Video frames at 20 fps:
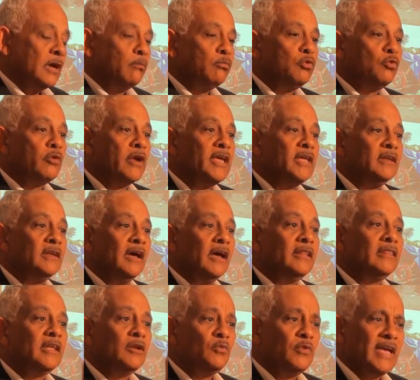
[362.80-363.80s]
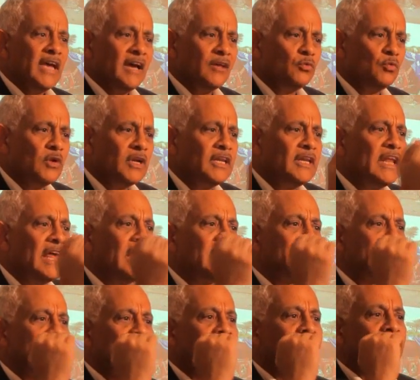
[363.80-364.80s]
was Abu Rain, and then we had one in
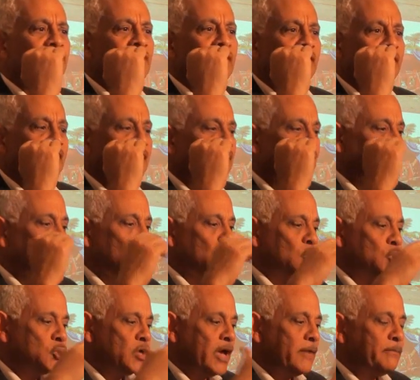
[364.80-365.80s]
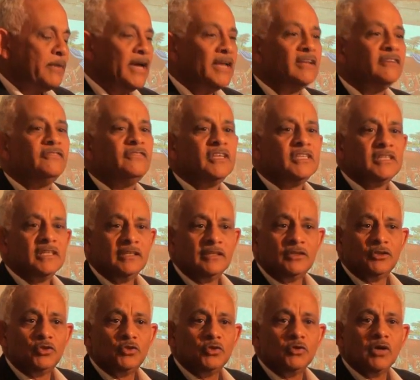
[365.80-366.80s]
Alexandria. So I paid a
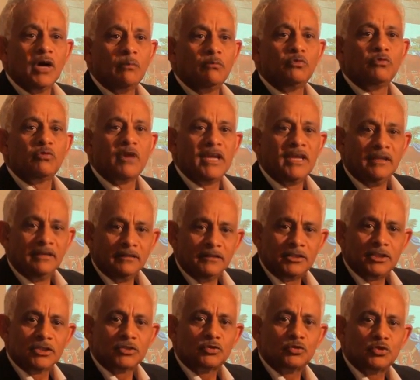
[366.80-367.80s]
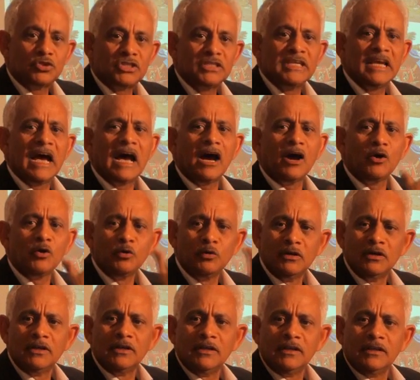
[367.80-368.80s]
visit to Abu Rain just to see
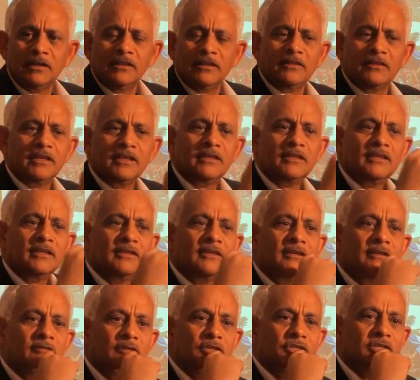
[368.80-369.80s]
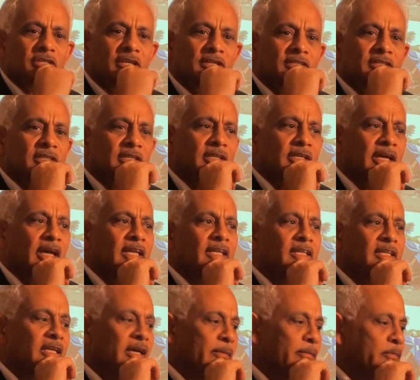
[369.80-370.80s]
how the research
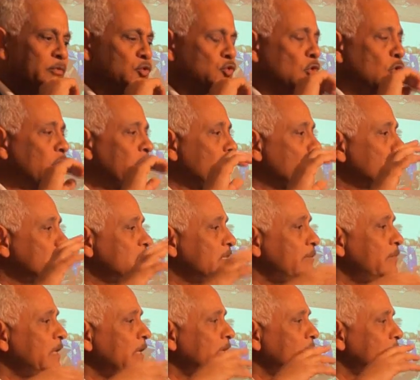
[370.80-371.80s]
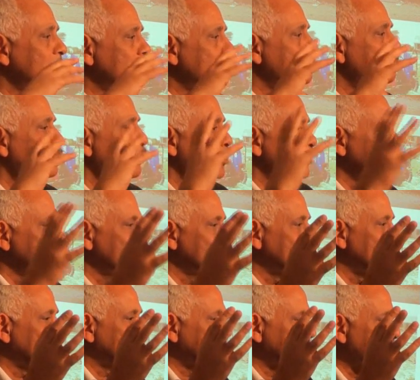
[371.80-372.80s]
ended up. So there was some
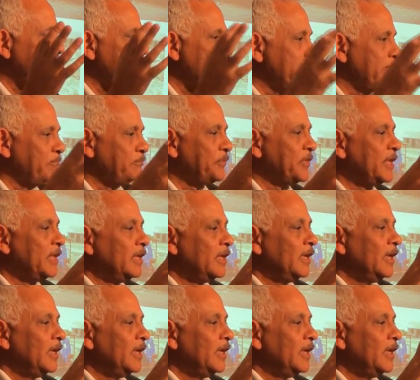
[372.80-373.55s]
projects that came